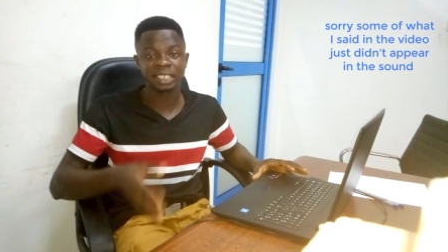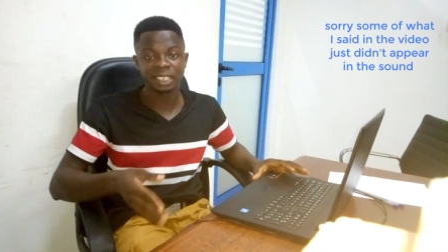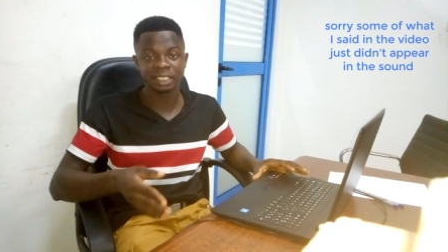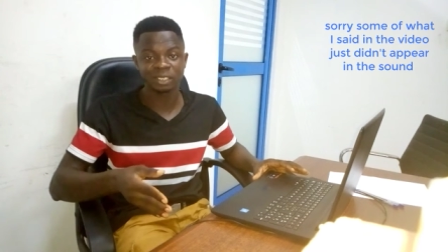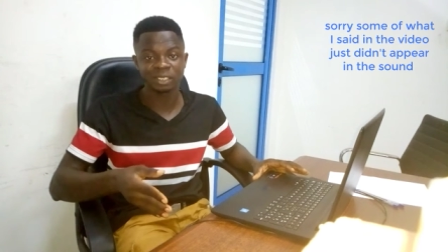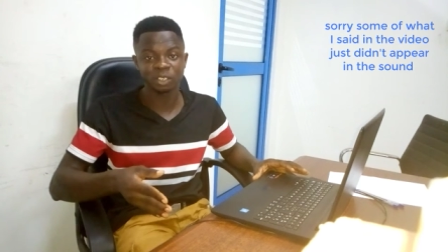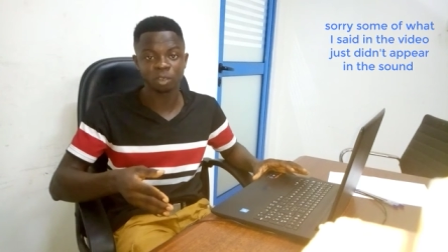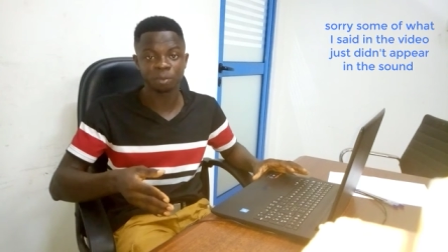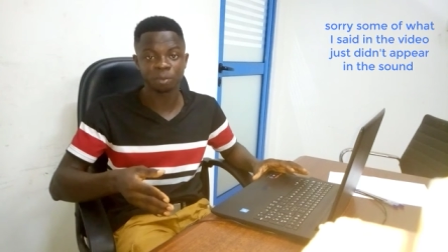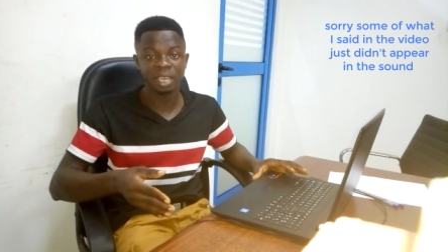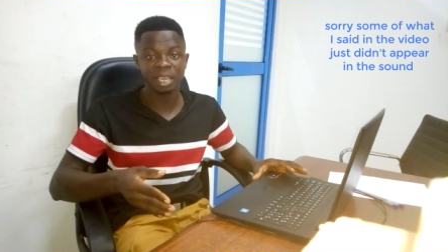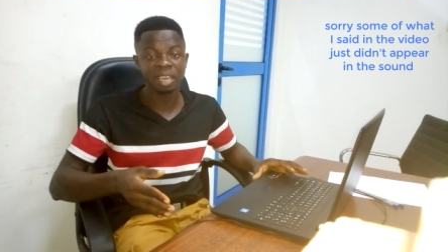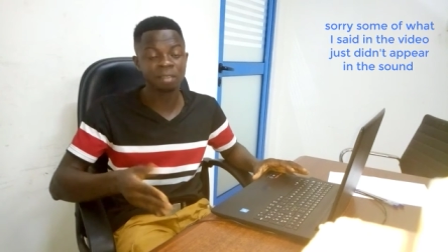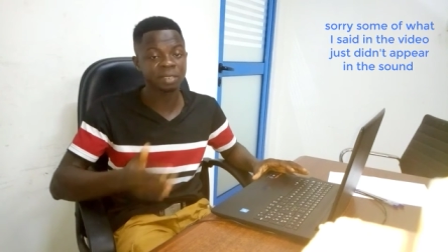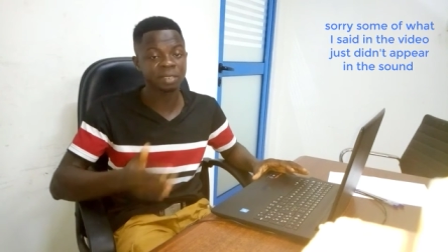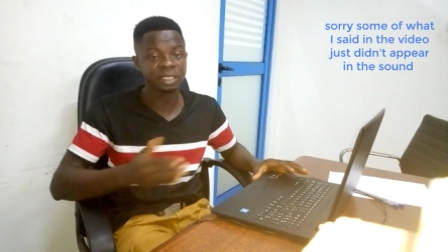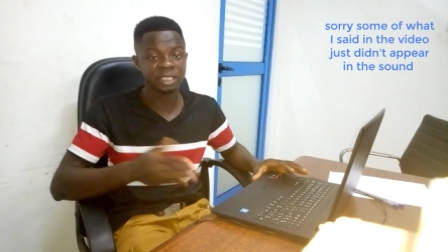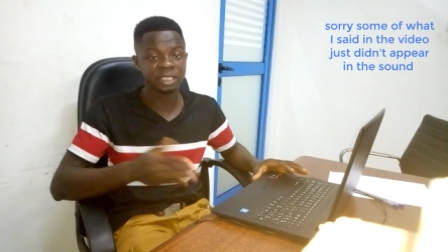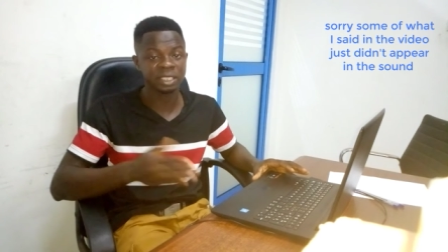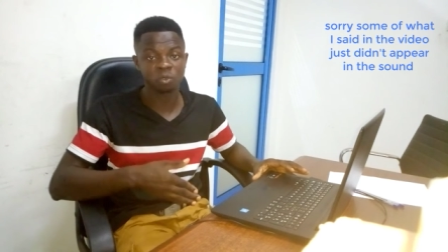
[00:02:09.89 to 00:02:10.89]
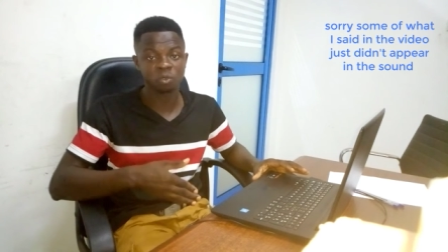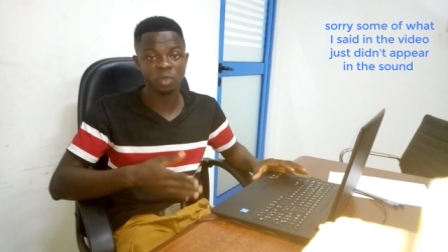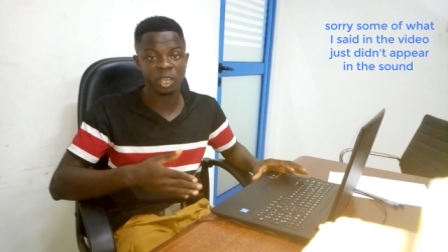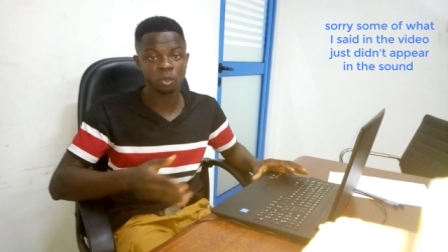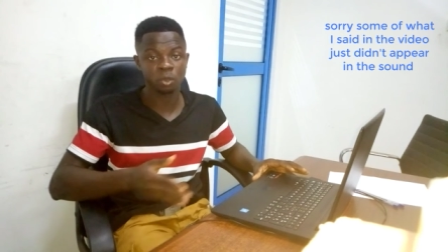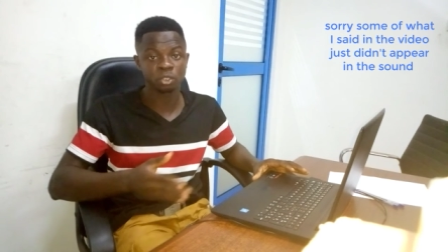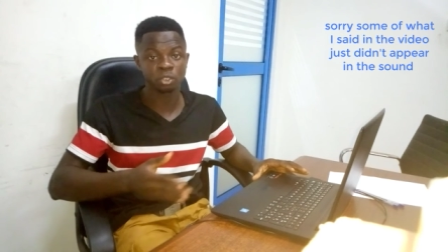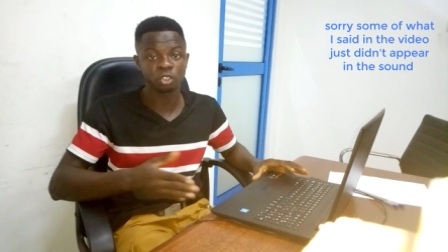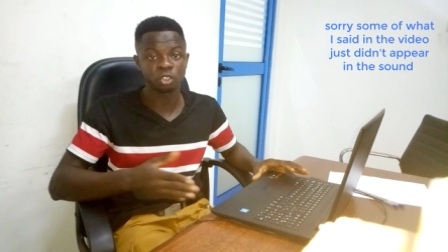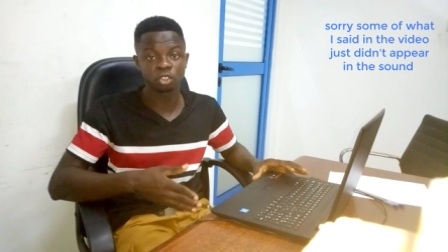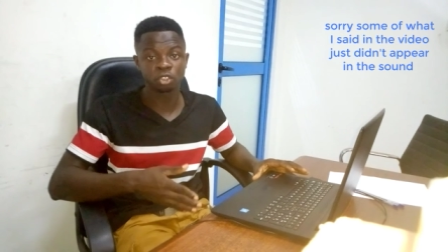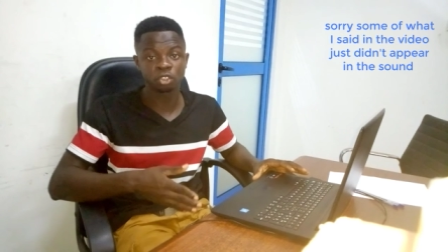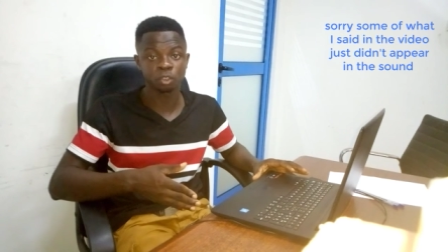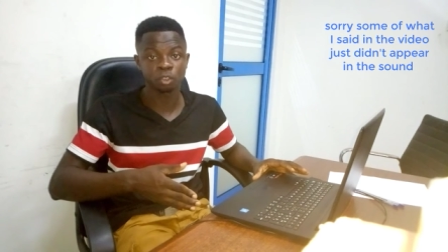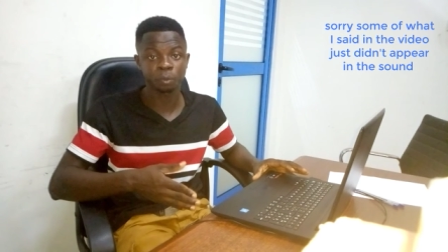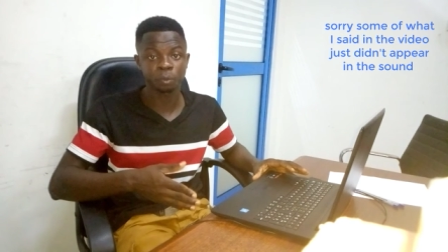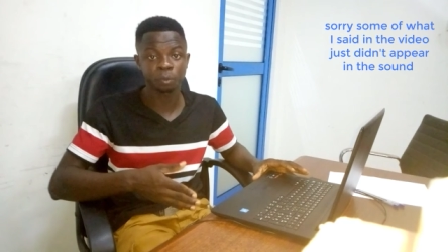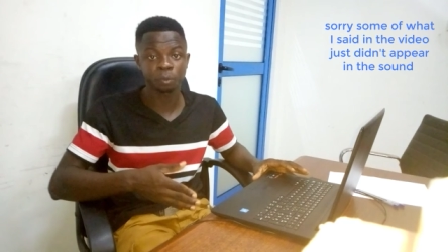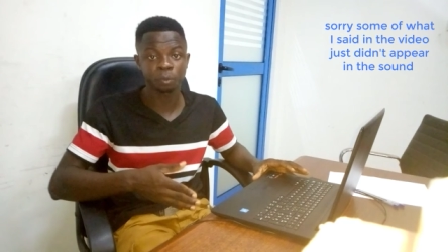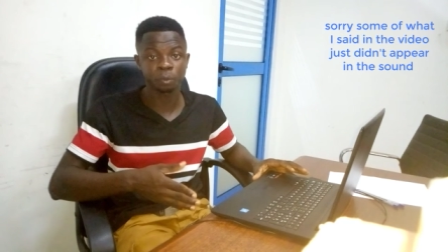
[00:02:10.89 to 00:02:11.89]
Many people will watch the video or something,
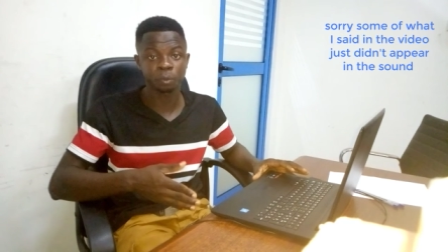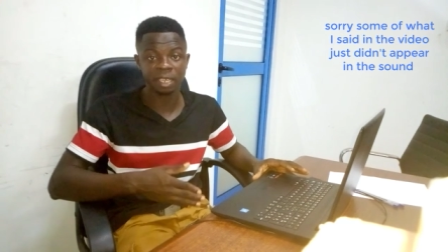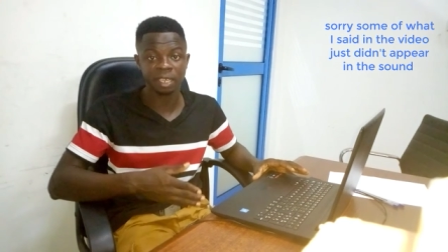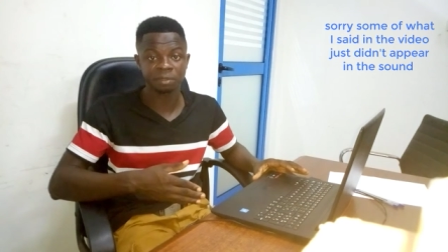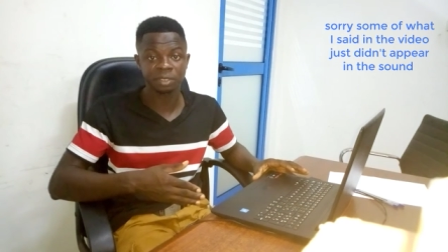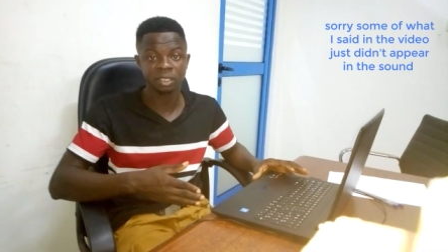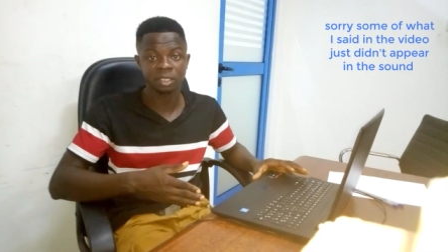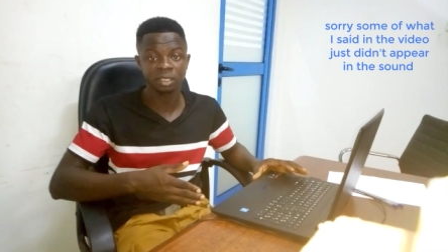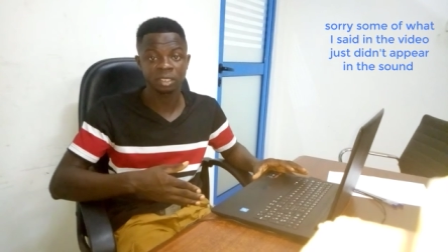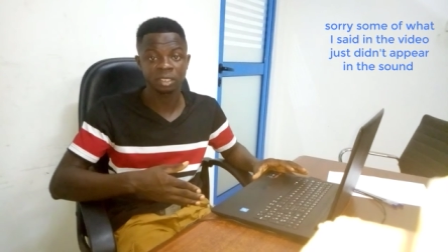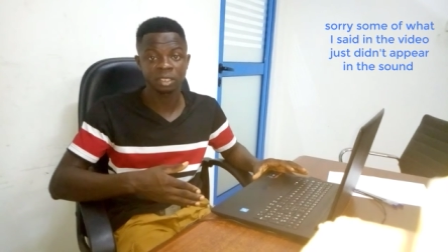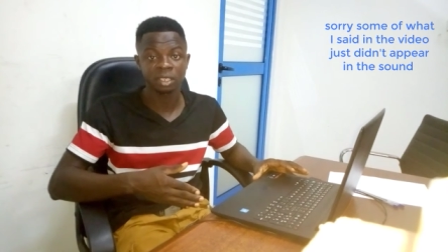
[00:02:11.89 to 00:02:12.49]
you see.